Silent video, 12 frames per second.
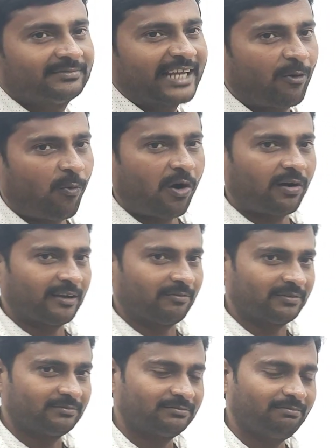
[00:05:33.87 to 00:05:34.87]

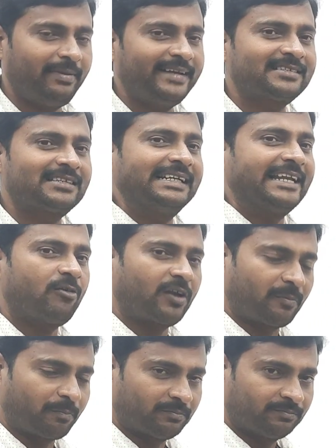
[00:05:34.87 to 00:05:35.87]
Evolve means
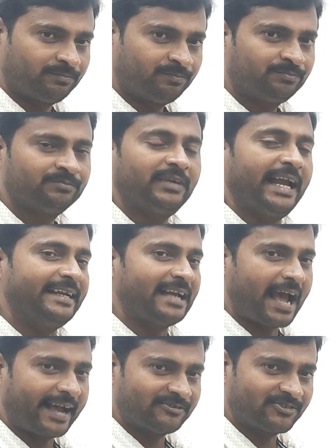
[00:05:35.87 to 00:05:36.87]
develop,
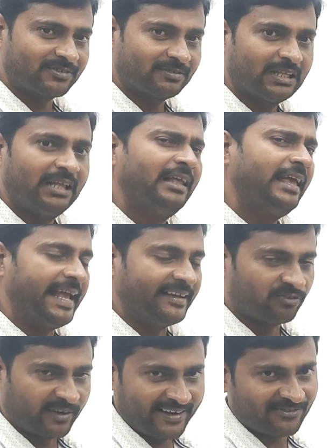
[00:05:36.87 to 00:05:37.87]
enhance,
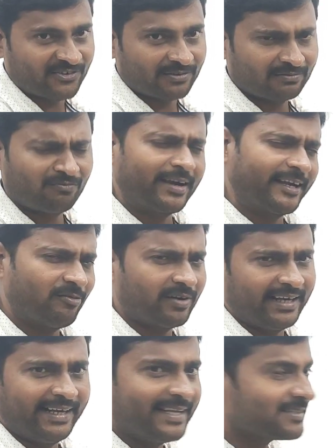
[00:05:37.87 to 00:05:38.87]
enrich. Whatever
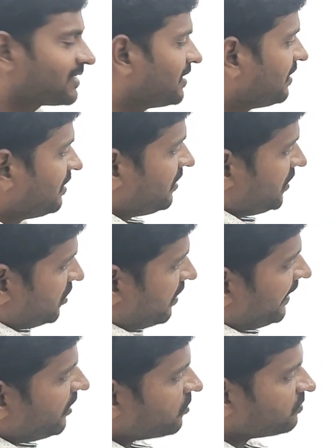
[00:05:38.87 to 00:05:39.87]
it is, you
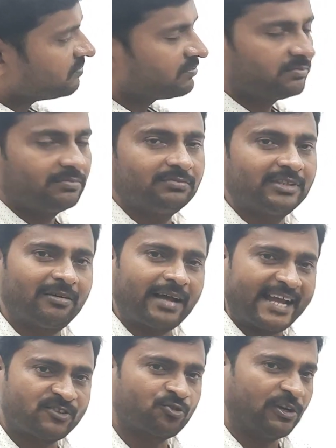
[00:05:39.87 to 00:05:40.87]
write down the
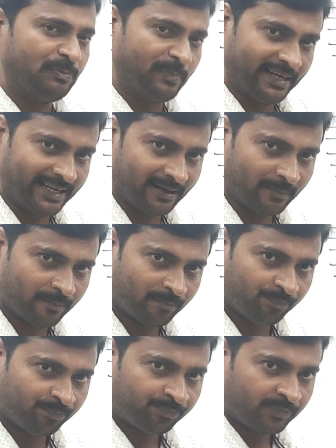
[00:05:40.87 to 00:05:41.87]
actual meaning.
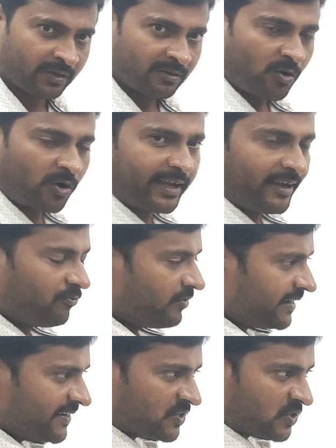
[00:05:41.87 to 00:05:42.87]
Okay,
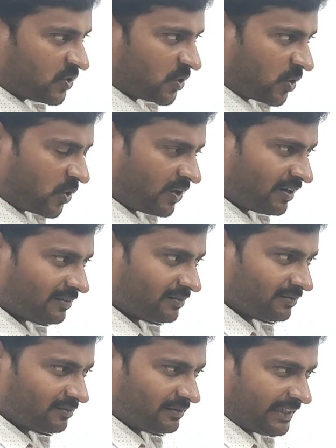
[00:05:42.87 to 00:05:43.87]
when you scroll
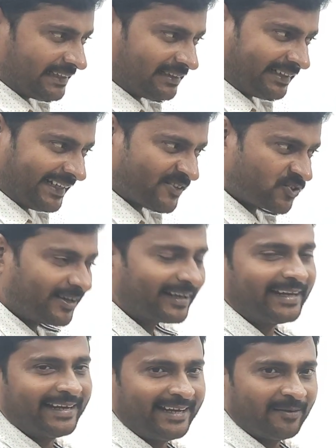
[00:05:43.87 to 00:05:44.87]
in the
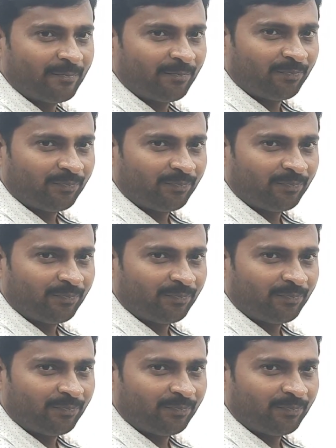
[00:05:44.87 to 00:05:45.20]
dictionary,